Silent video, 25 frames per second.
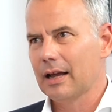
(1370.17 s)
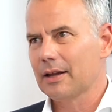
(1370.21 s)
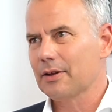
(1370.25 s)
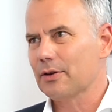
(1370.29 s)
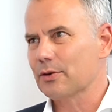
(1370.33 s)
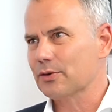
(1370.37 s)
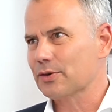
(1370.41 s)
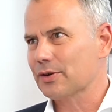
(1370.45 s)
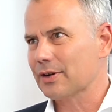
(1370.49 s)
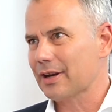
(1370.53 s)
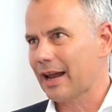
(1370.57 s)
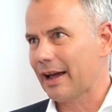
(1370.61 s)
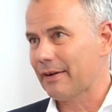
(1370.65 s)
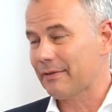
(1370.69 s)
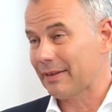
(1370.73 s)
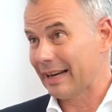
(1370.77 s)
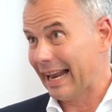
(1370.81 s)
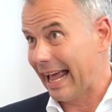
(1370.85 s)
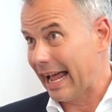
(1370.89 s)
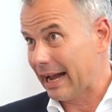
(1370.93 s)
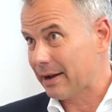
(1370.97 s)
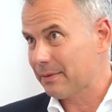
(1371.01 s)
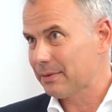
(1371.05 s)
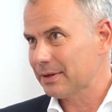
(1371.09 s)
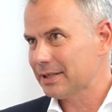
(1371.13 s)
you should have an
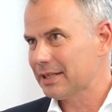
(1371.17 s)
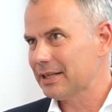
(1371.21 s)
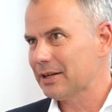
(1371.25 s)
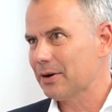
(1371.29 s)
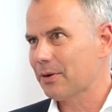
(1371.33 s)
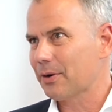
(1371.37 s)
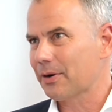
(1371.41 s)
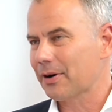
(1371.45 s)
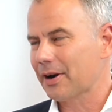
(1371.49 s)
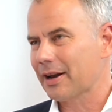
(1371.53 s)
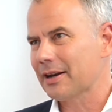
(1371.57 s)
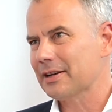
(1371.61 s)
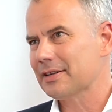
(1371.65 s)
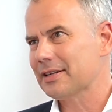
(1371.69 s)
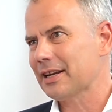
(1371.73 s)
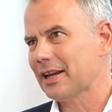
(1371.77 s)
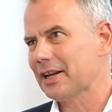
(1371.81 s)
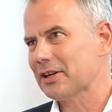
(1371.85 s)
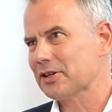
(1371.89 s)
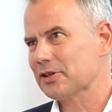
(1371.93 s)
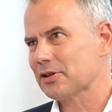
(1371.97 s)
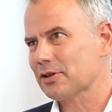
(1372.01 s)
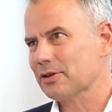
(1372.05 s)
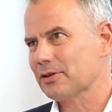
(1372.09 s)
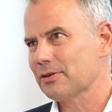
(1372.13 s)
equity
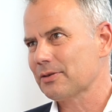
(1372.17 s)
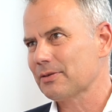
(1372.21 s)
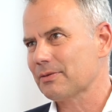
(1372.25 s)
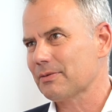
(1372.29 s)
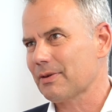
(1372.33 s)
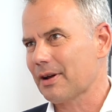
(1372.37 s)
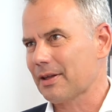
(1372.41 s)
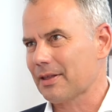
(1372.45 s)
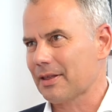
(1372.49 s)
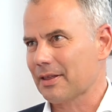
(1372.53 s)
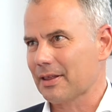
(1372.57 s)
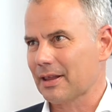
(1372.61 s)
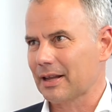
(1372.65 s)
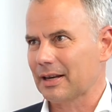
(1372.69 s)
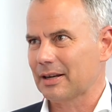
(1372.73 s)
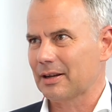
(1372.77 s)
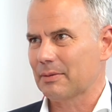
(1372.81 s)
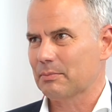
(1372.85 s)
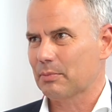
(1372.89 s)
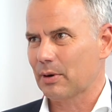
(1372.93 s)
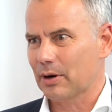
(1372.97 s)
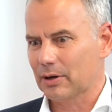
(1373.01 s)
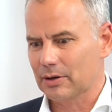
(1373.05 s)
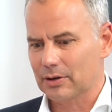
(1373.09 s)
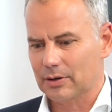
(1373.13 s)
orientation rather than a
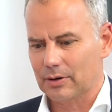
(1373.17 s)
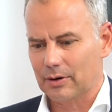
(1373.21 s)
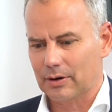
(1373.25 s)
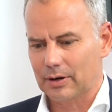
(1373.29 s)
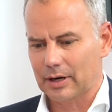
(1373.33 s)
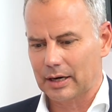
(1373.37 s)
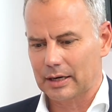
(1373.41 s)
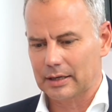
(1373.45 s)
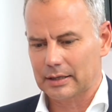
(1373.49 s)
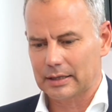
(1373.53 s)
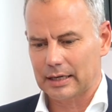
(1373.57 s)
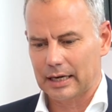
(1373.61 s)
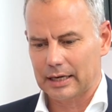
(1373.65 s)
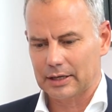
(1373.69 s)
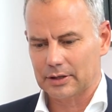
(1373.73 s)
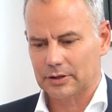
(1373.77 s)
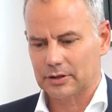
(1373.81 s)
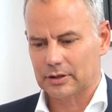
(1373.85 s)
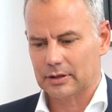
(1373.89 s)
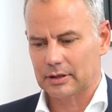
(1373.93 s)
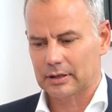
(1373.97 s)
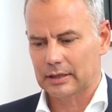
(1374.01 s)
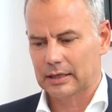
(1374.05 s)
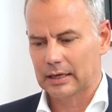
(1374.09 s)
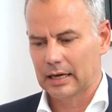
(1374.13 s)
bond
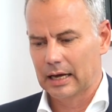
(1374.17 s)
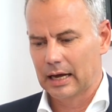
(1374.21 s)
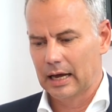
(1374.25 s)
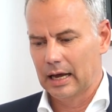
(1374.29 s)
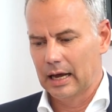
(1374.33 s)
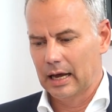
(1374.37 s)
orientation.